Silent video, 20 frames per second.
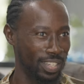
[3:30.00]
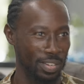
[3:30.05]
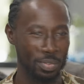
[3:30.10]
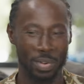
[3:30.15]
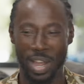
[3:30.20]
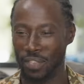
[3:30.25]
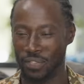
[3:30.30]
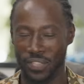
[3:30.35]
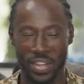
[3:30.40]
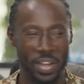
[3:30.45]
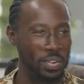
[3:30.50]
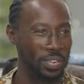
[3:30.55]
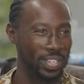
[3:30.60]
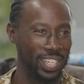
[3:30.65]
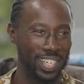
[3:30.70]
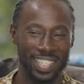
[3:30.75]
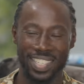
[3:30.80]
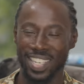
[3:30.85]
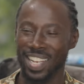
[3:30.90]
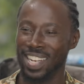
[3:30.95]
to white folks and
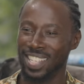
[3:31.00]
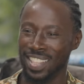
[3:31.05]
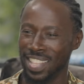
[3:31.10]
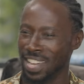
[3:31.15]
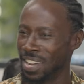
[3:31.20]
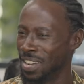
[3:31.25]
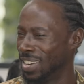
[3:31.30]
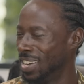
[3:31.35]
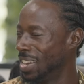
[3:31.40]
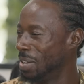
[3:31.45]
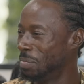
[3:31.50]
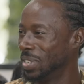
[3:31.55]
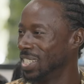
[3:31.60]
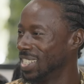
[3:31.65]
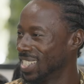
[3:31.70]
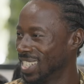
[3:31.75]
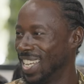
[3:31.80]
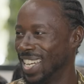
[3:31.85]
this and the third. And uh-huh. I'm just uh-huh.